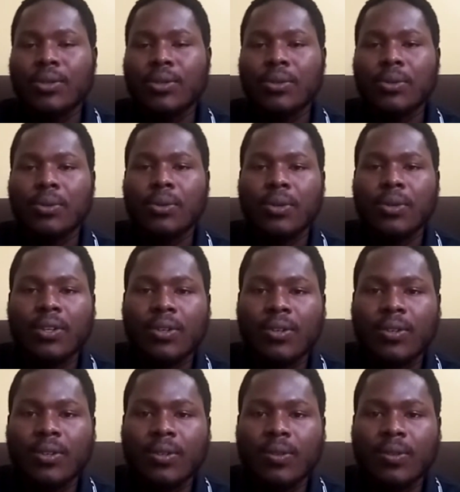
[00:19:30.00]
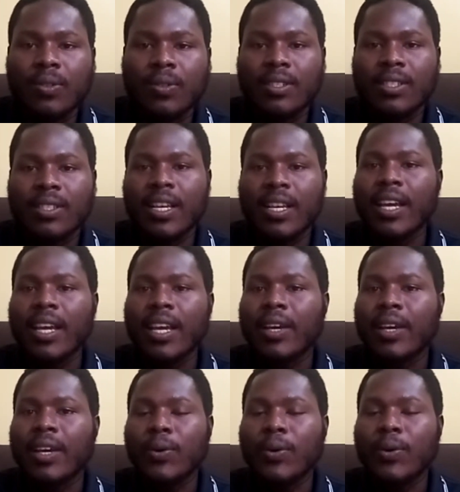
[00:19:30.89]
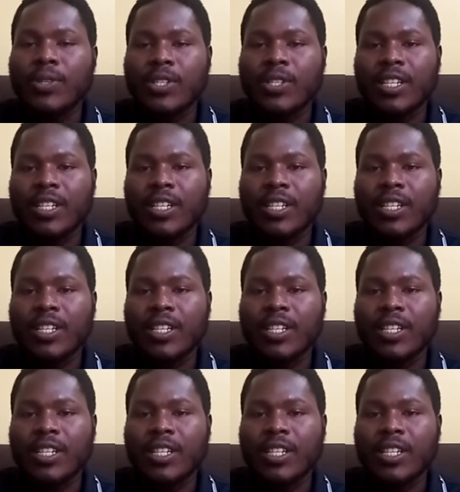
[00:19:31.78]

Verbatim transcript: to, you know, say or